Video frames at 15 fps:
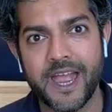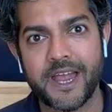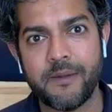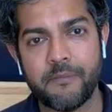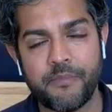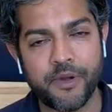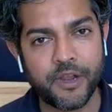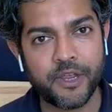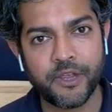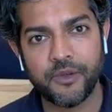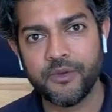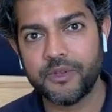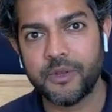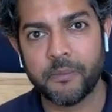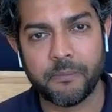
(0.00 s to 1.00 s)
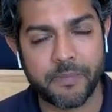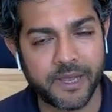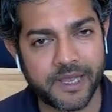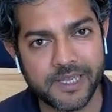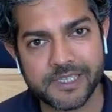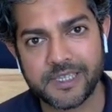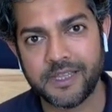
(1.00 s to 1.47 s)
and bring you the
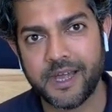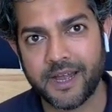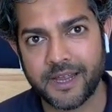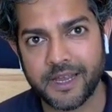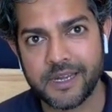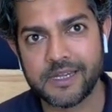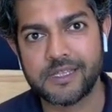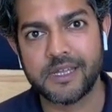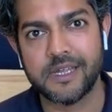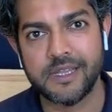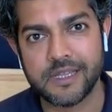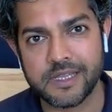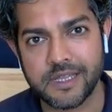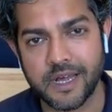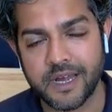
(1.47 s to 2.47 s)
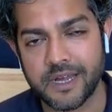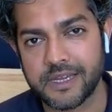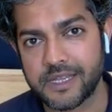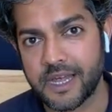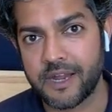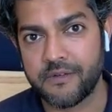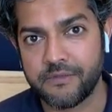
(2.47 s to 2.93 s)
biggest nuggets,
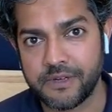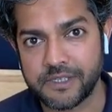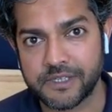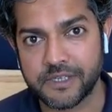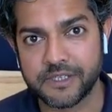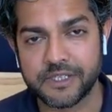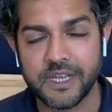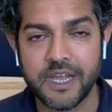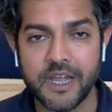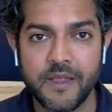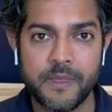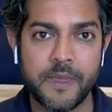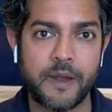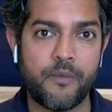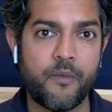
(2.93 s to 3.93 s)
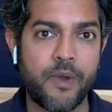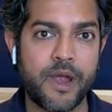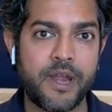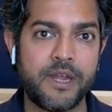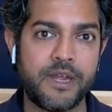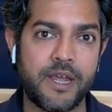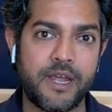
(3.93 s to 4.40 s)
insights and research that
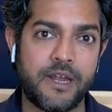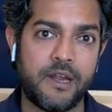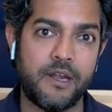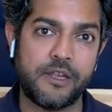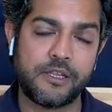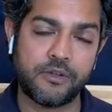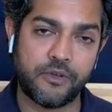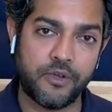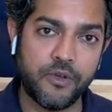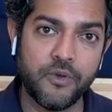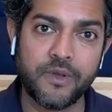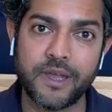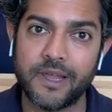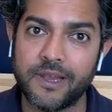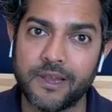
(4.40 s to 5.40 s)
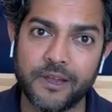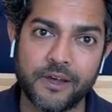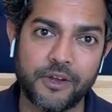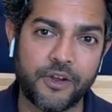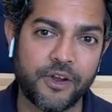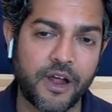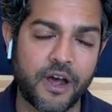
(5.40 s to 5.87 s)
went, and so you can
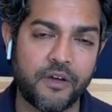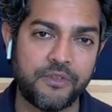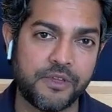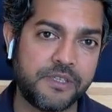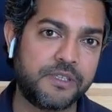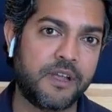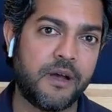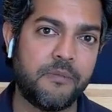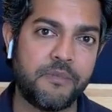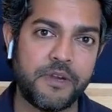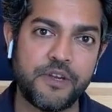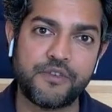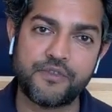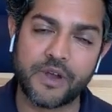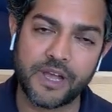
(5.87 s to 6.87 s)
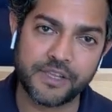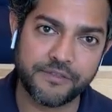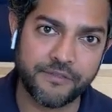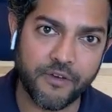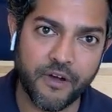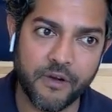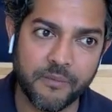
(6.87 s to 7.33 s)
learn on how this company
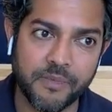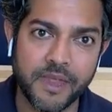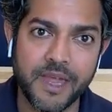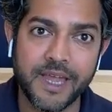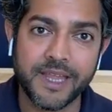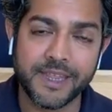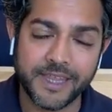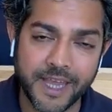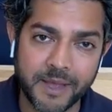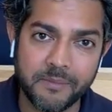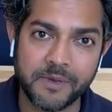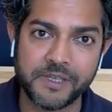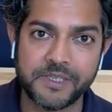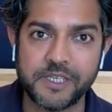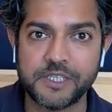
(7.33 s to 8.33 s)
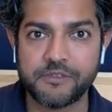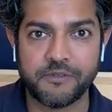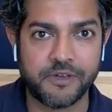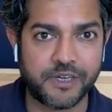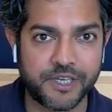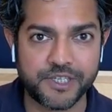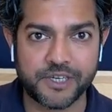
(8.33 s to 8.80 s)
transformed their business
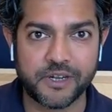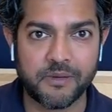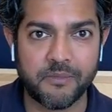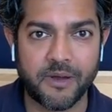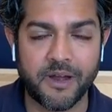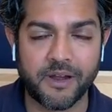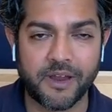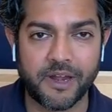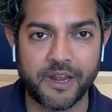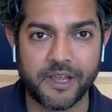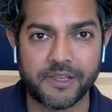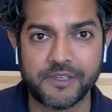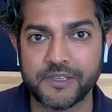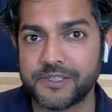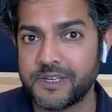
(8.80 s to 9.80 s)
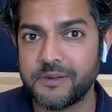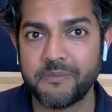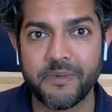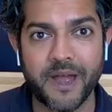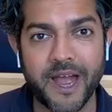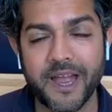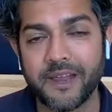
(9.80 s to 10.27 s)
with digital marketing. So
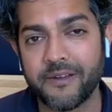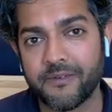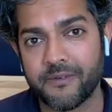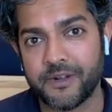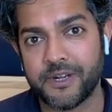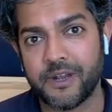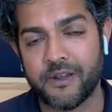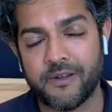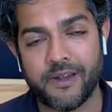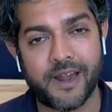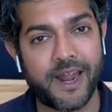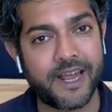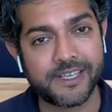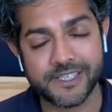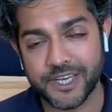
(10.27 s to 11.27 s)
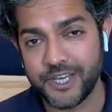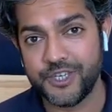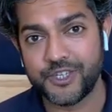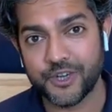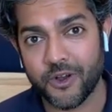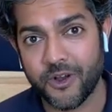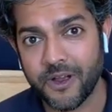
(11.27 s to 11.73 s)
sit back, relax,
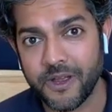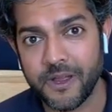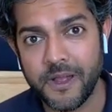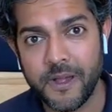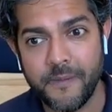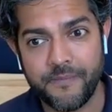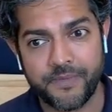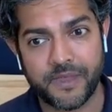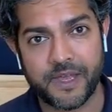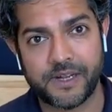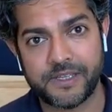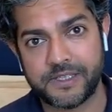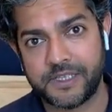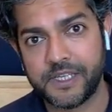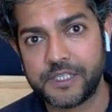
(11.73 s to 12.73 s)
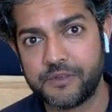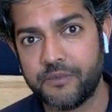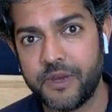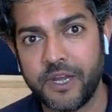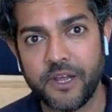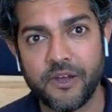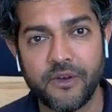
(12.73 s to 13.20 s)
enjoy. There is this
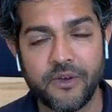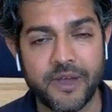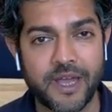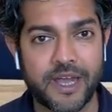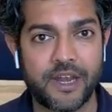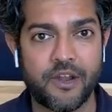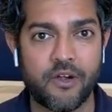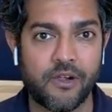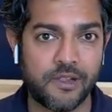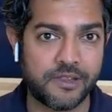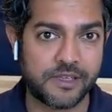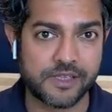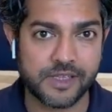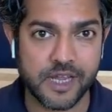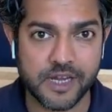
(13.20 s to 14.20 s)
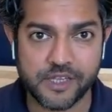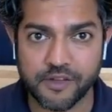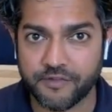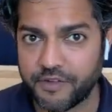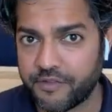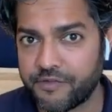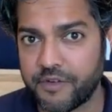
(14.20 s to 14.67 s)
video and all the sets
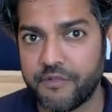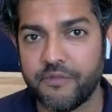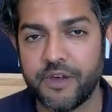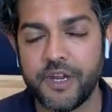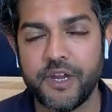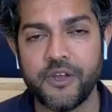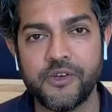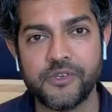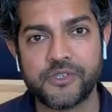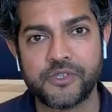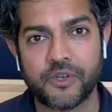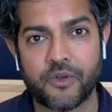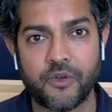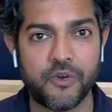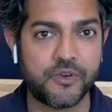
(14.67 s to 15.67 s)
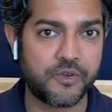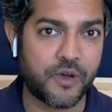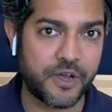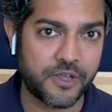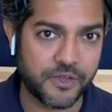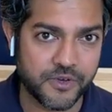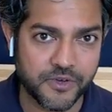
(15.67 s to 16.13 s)
of different videos, so go
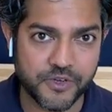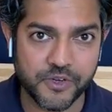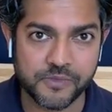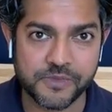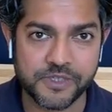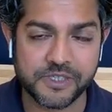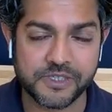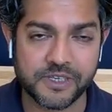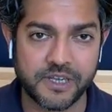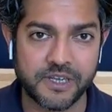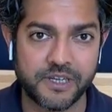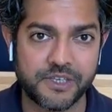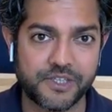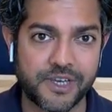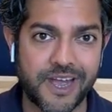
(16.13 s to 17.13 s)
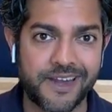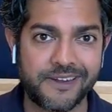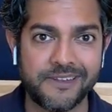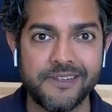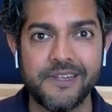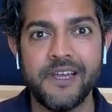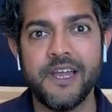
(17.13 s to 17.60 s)
to our YouTube
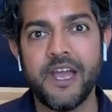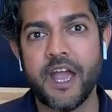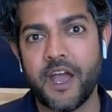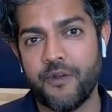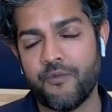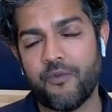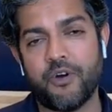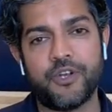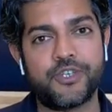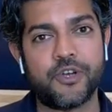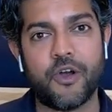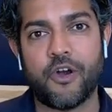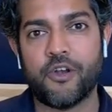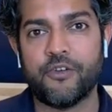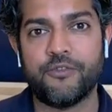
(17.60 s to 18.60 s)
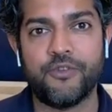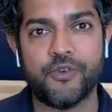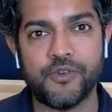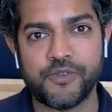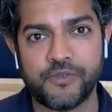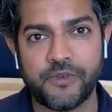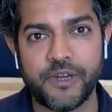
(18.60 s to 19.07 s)
channel and watch all of
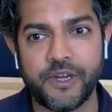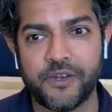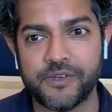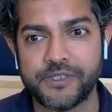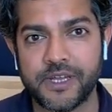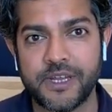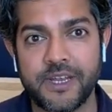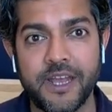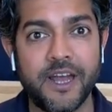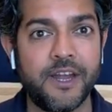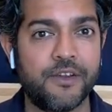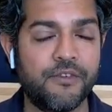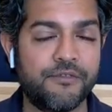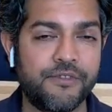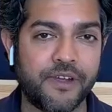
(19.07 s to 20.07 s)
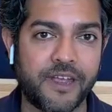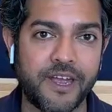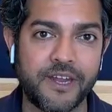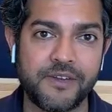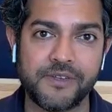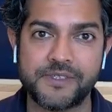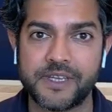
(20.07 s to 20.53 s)
those videos. And yeah, don't
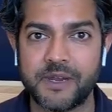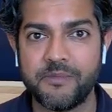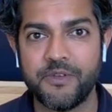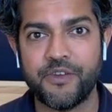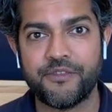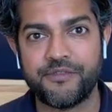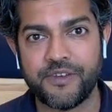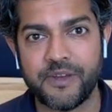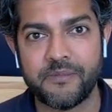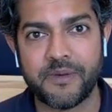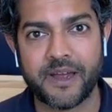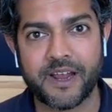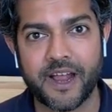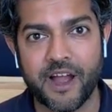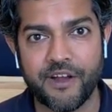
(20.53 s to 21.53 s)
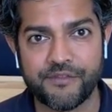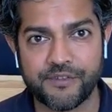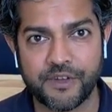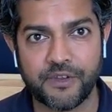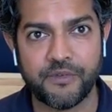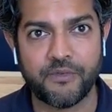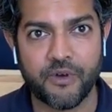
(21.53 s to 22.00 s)
forget to send me your feedback
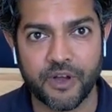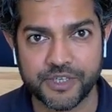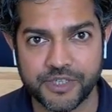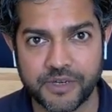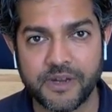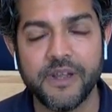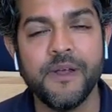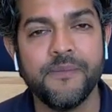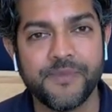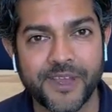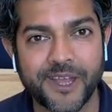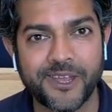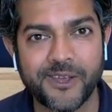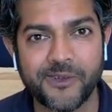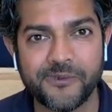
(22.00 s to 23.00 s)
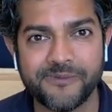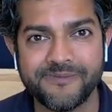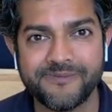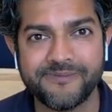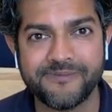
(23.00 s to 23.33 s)
after you watch it. Thank you.